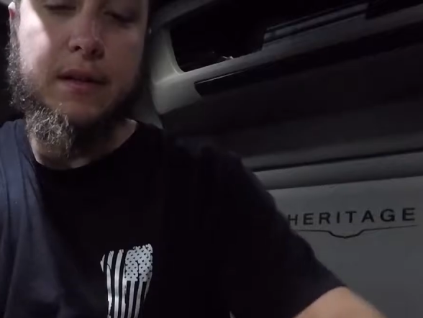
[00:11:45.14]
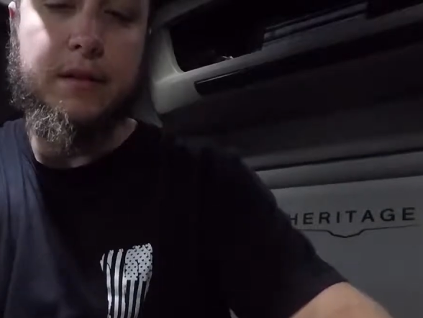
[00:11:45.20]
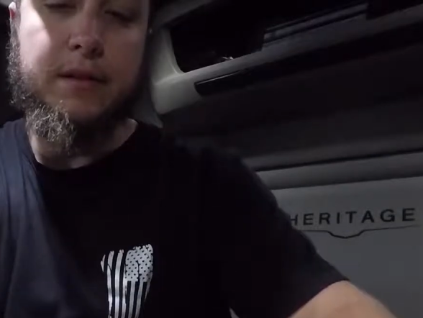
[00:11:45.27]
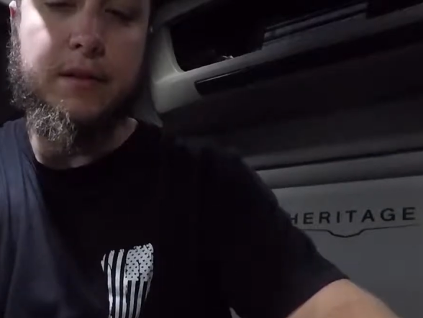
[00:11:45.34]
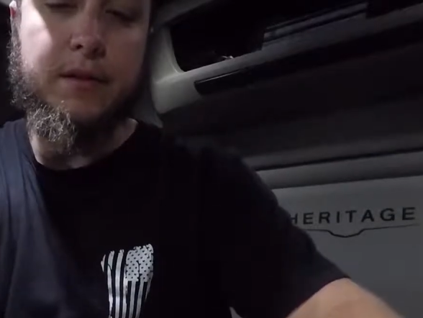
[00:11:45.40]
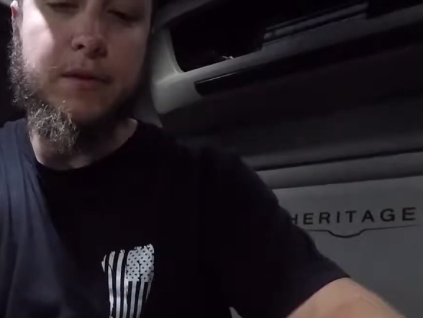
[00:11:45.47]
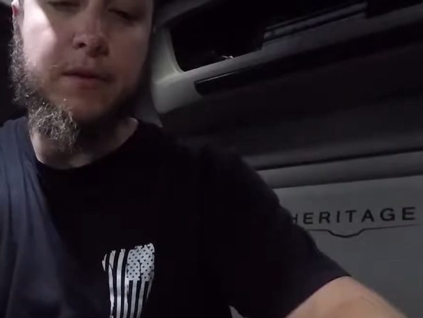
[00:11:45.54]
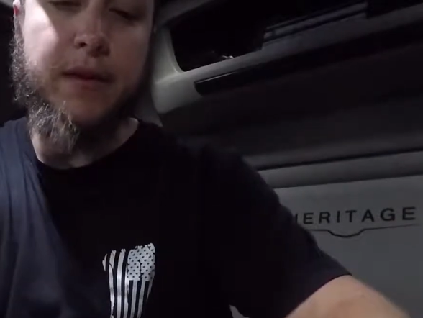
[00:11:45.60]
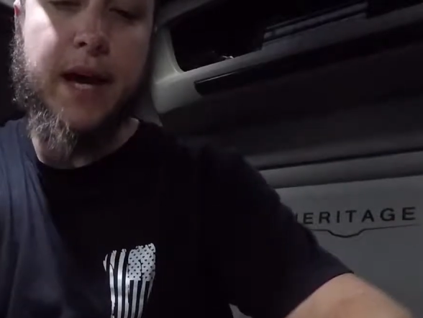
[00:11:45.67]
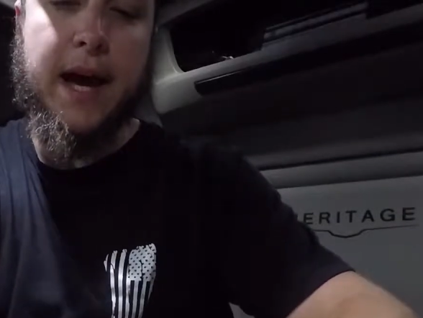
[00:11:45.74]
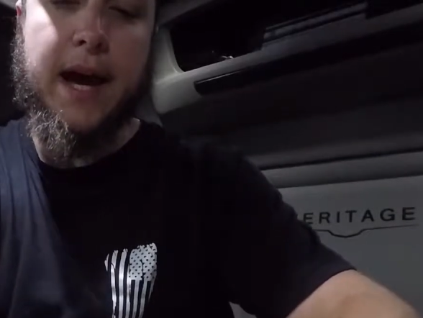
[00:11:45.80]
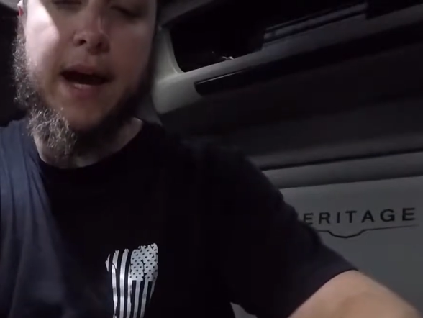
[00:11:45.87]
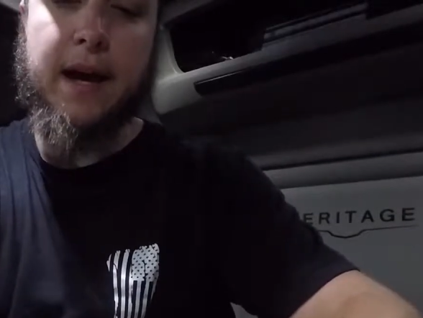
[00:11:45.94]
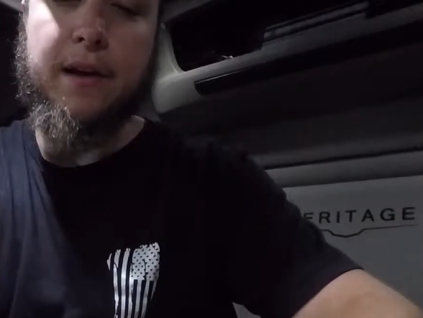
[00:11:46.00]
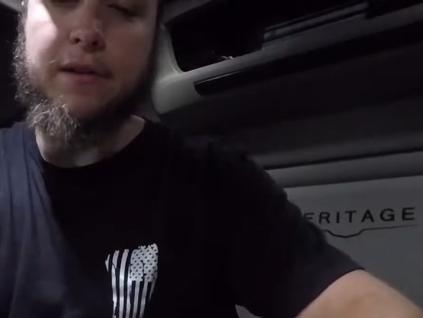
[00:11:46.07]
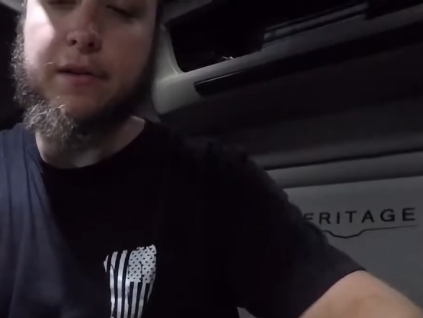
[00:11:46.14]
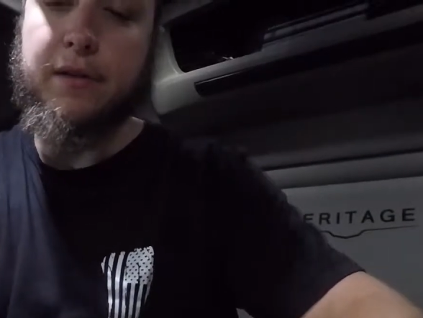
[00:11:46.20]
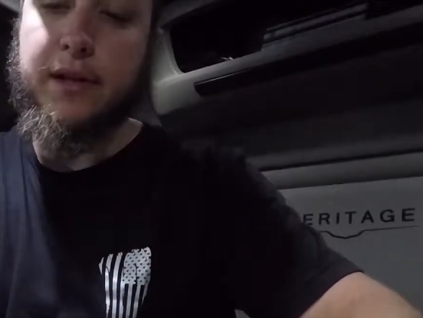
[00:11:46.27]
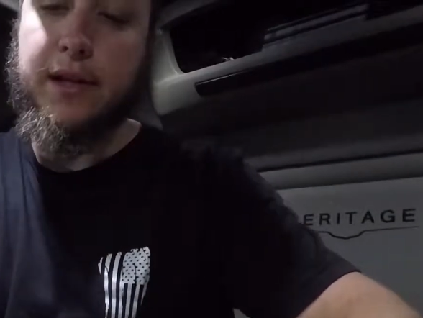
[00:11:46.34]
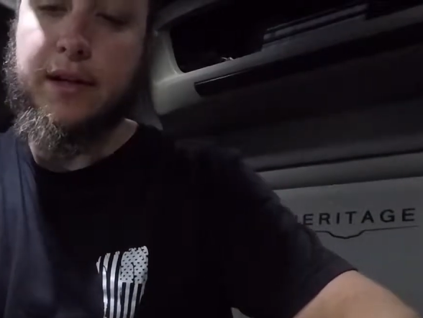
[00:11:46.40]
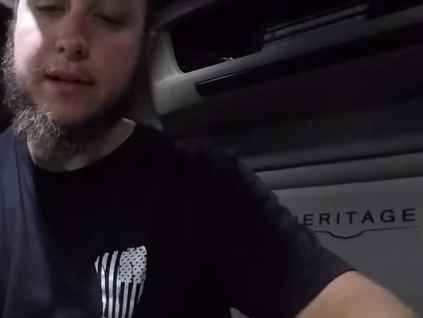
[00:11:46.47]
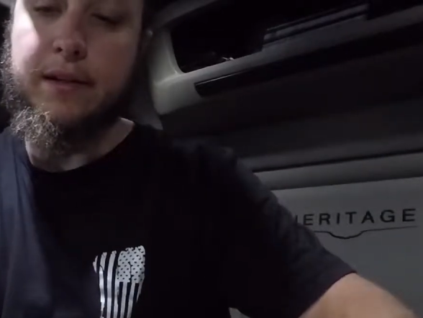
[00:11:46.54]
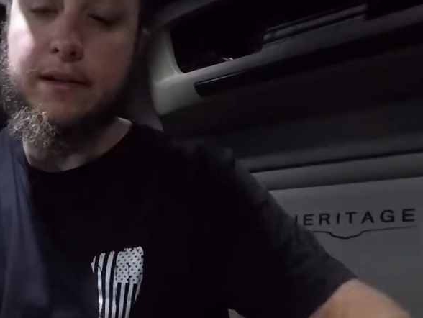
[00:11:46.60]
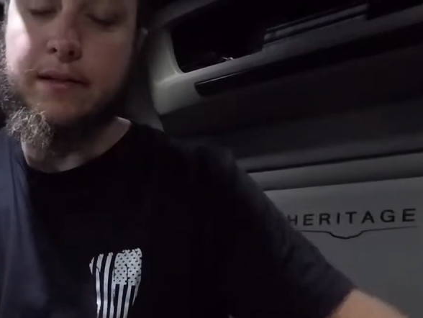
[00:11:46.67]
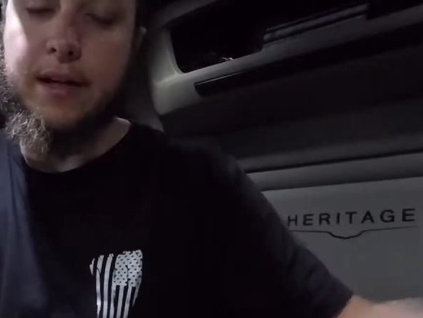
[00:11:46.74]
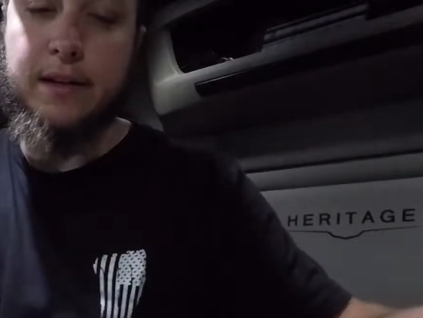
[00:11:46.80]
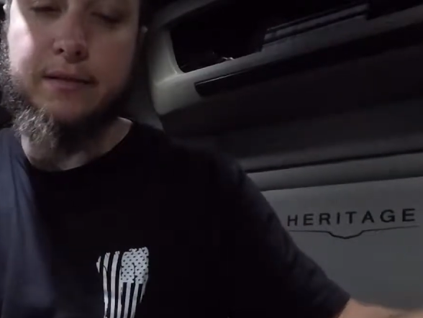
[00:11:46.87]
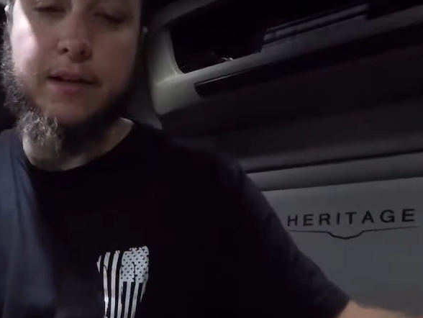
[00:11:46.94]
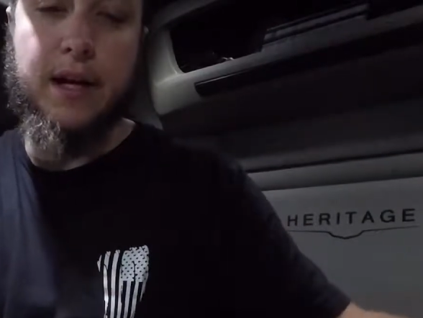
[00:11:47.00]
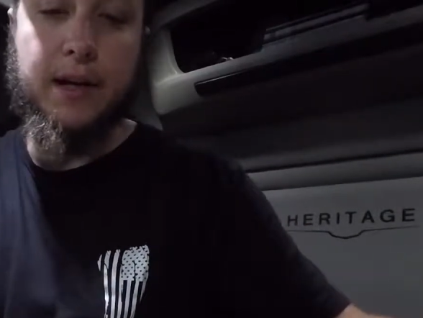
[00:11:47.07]
Do that. Well,
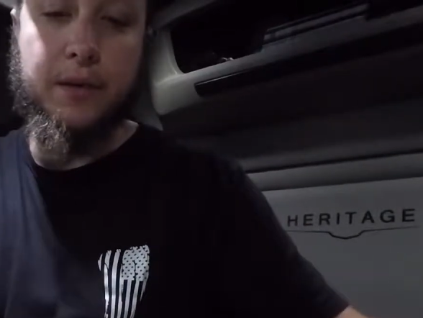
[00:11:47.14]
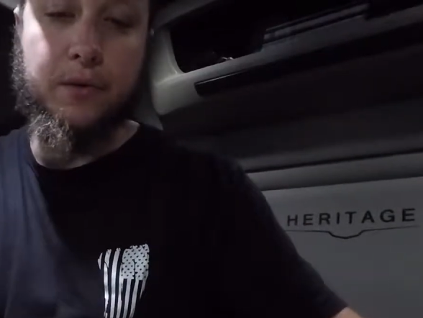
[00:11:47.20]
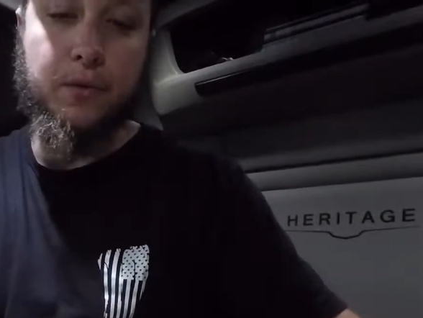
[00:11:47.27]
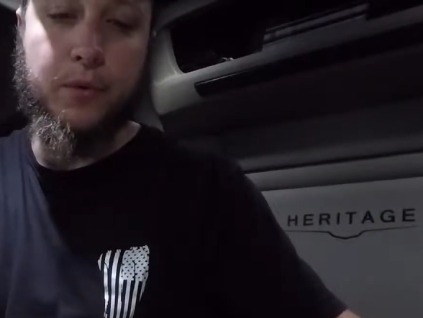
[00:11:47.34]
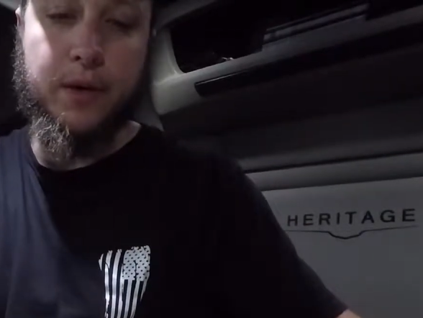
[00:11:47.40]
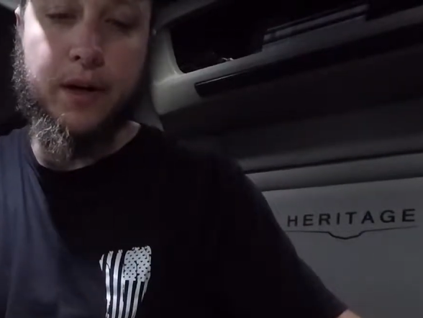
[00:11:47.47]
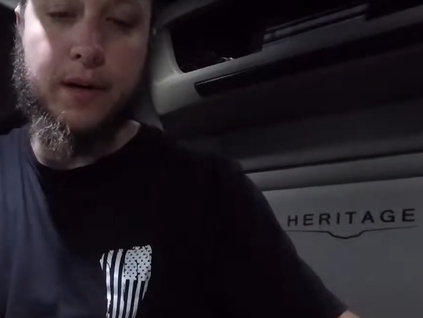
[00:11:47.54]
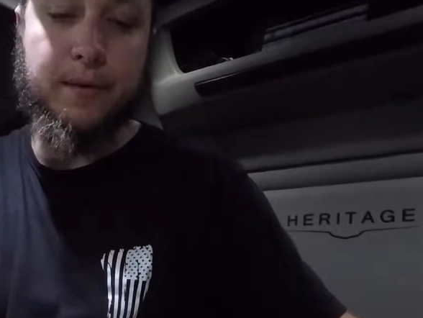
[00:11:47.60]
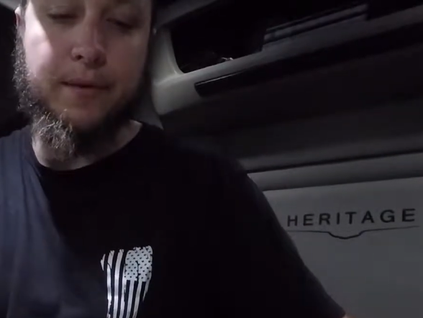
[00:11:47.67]
that's not going to work.